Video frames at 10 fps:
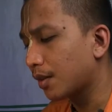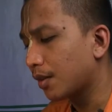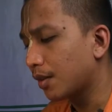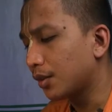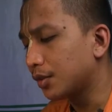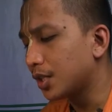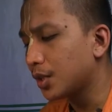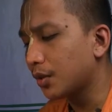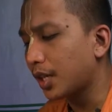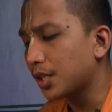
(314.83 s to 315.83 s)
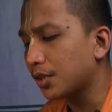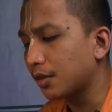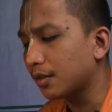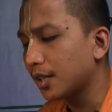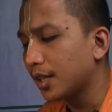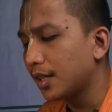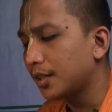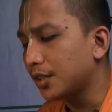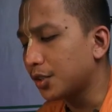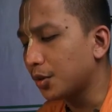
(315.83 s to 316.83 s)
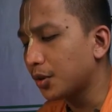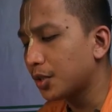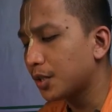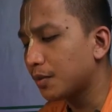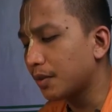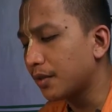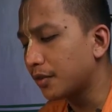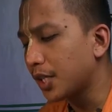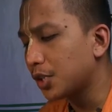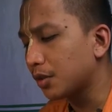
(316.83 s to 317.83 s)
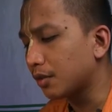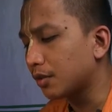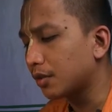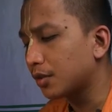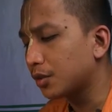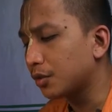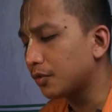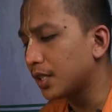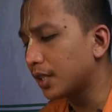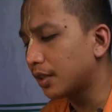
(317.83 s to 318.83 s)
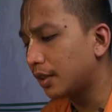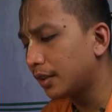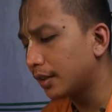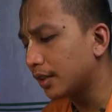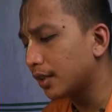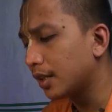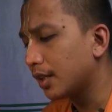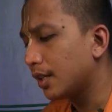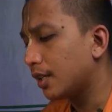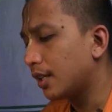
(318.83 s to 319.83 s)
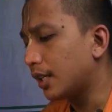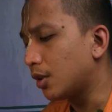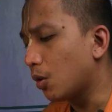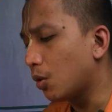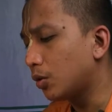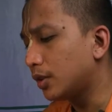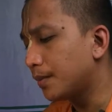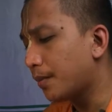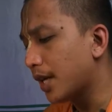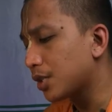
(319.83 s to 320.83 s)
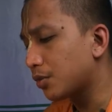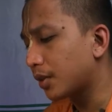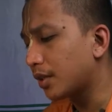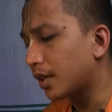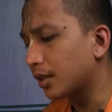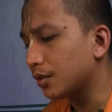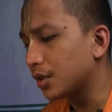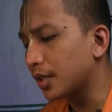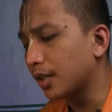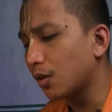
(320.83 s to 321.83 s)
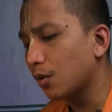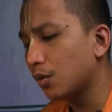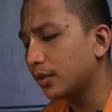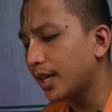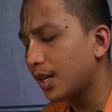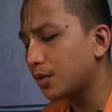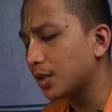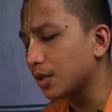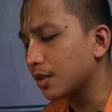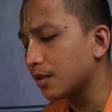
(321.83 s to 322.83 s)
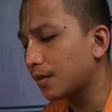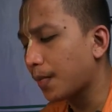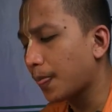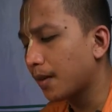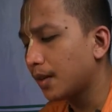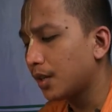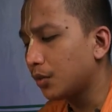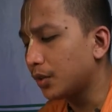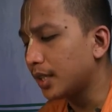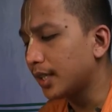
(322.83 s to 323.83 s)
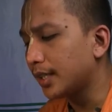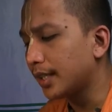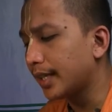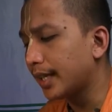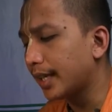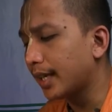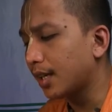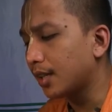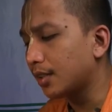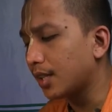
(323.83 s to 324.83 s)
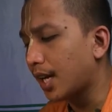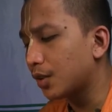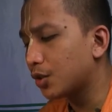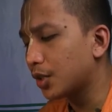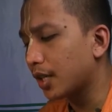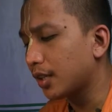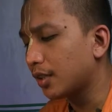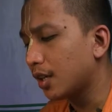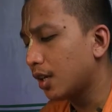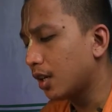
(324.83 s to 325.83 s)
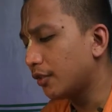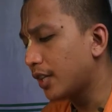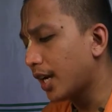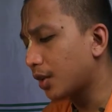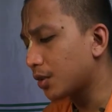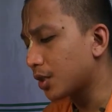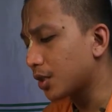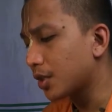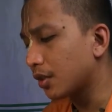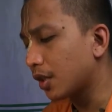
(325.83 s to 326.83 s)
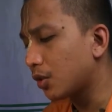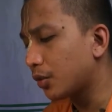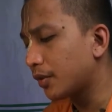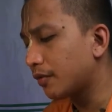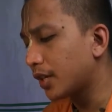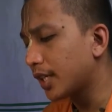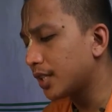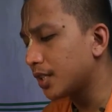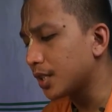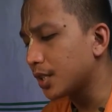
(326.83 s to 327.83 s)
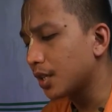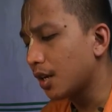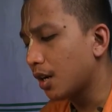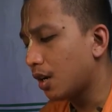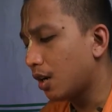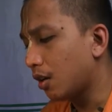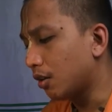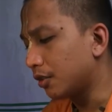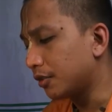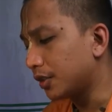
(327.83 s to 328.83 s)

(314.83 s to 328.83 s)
On this occasion, the joyous vibration could be heard in all the pasturing grounds and all the houses. Within and outside of the houses, there were varieties of